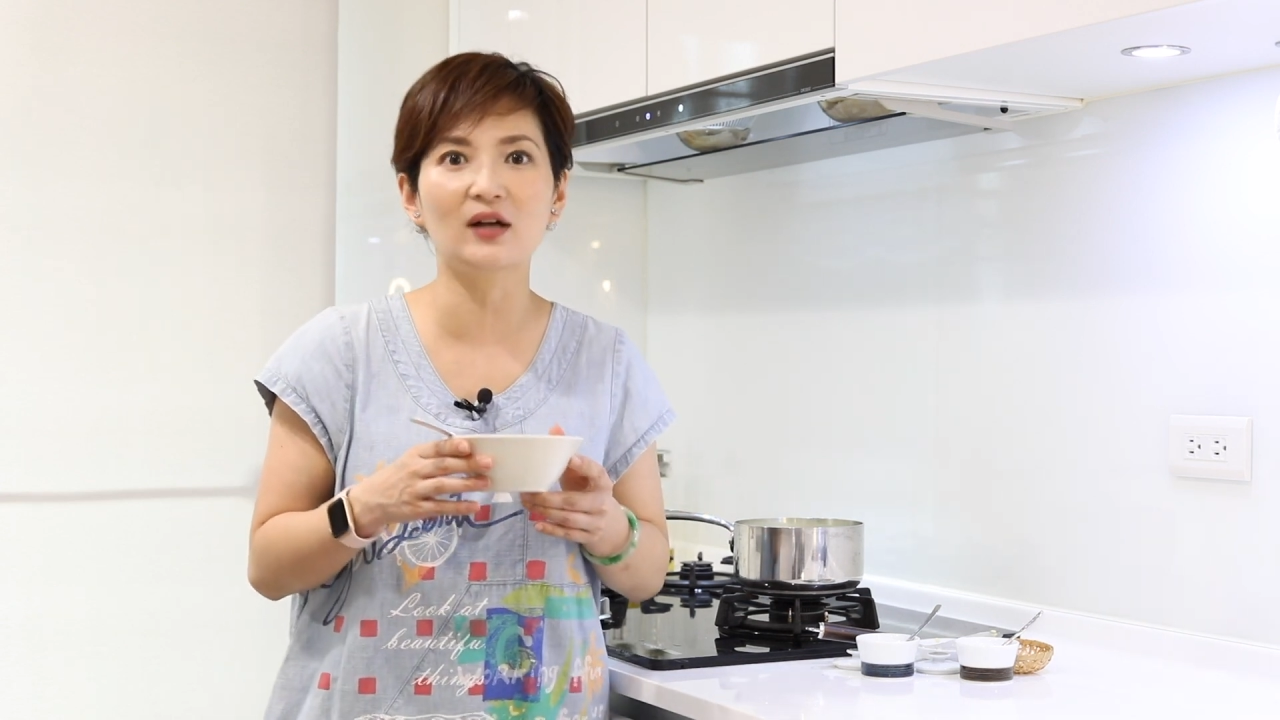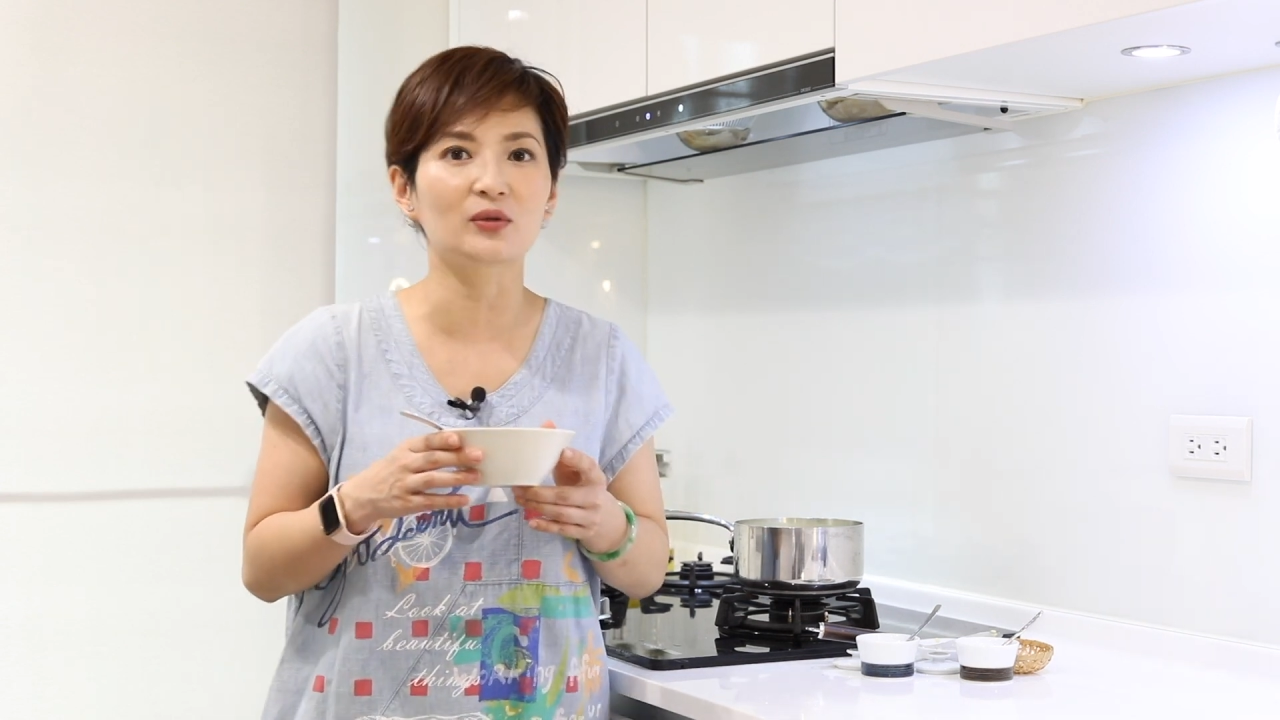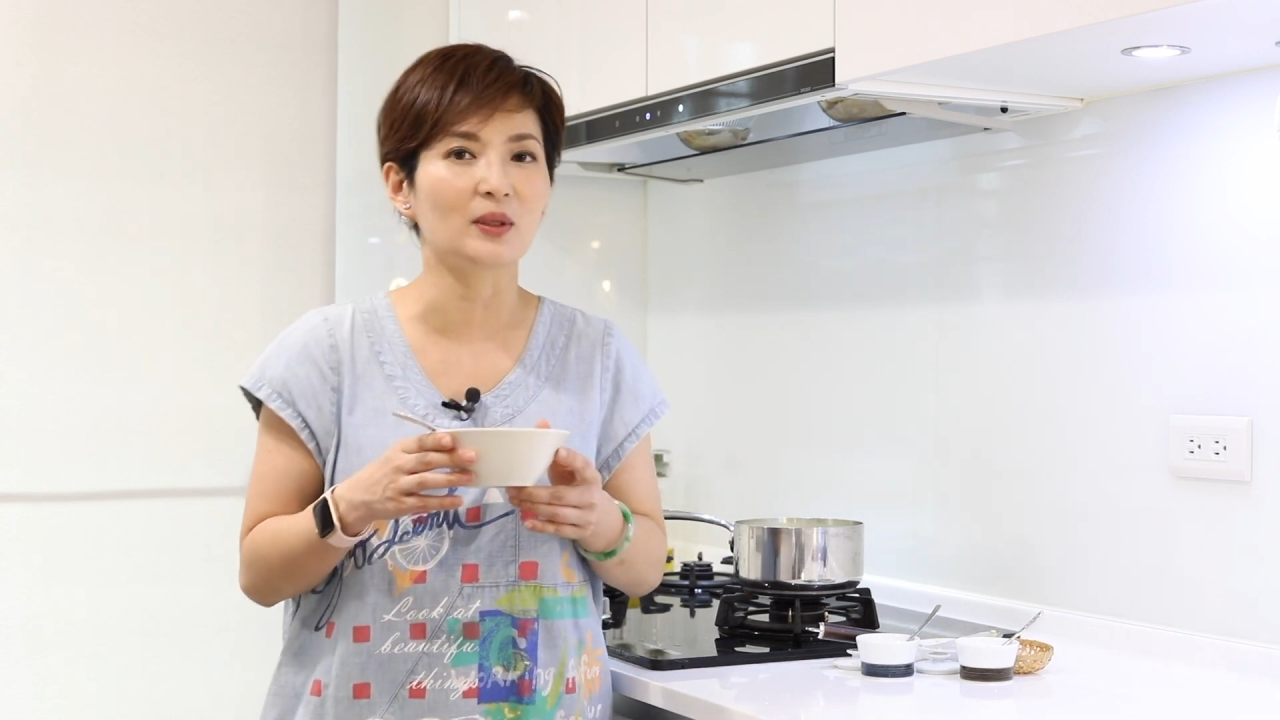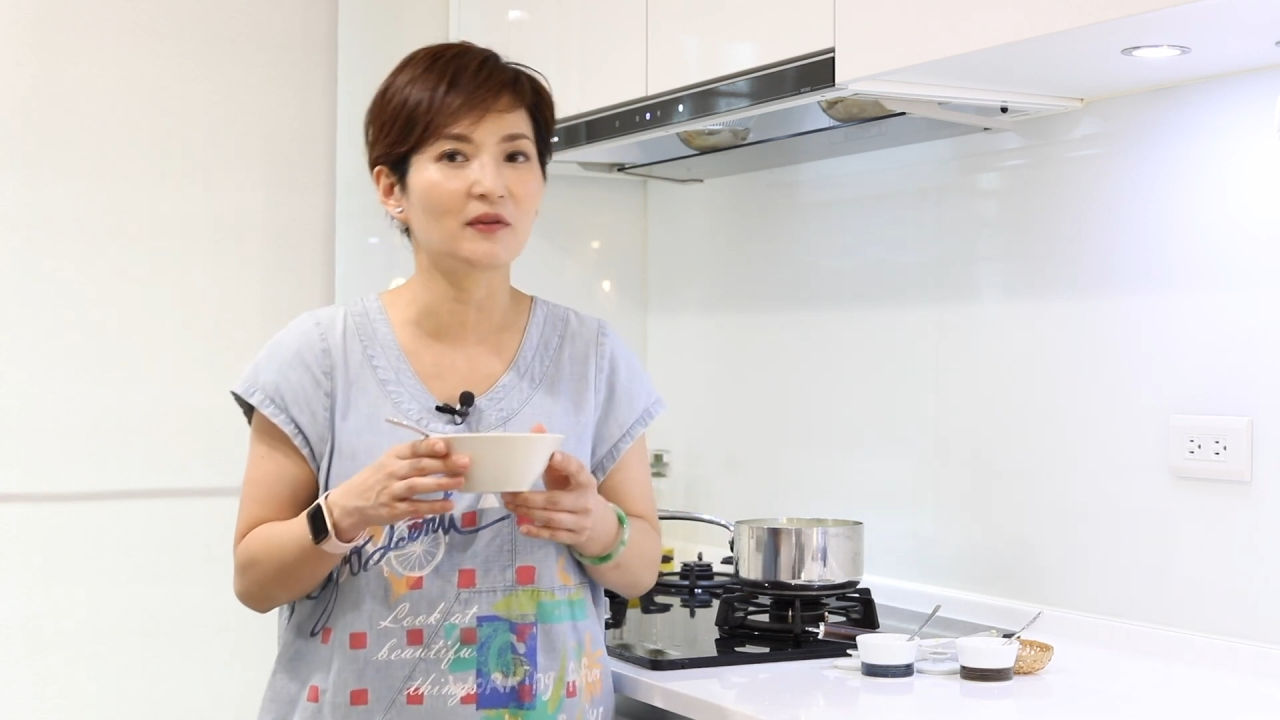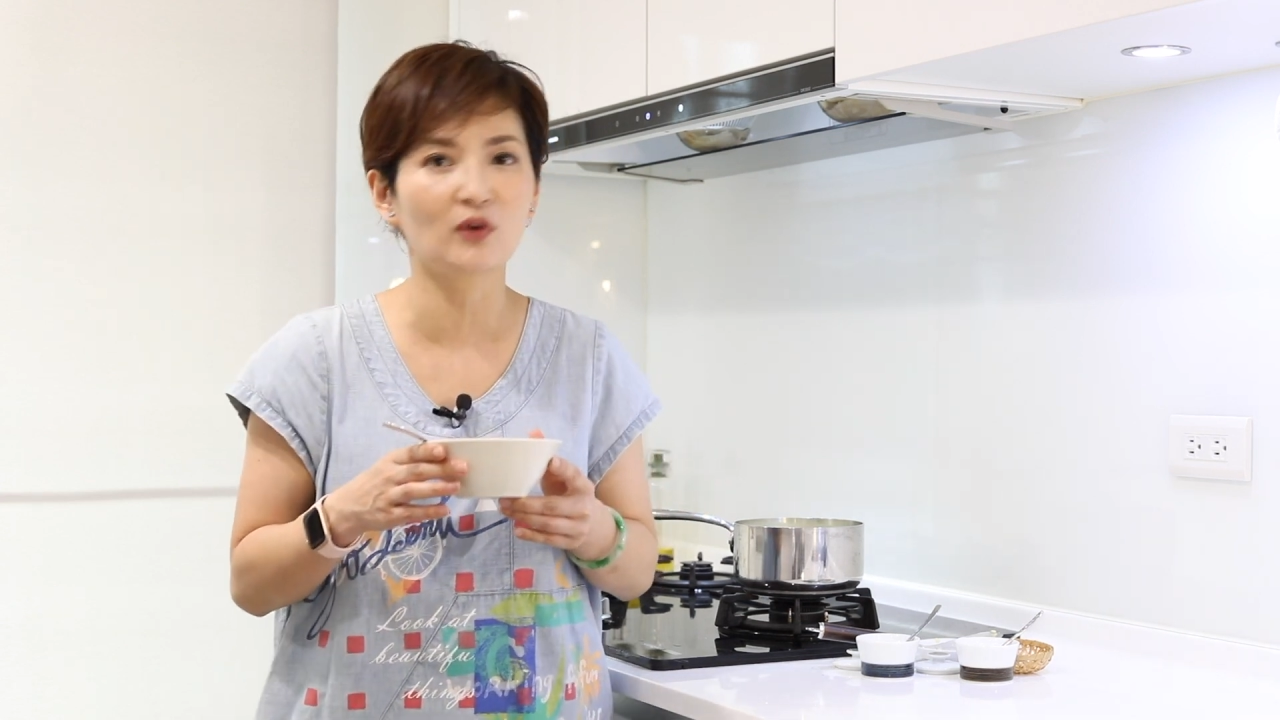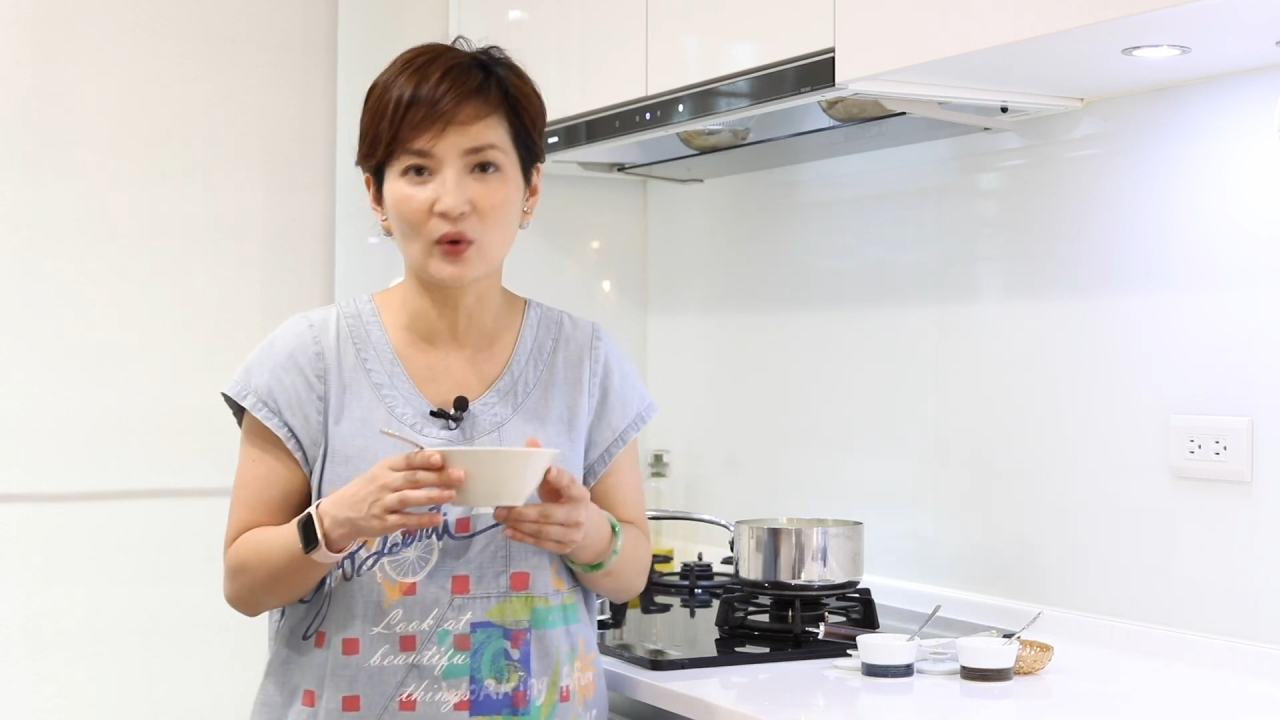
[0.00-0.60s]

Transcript: cream of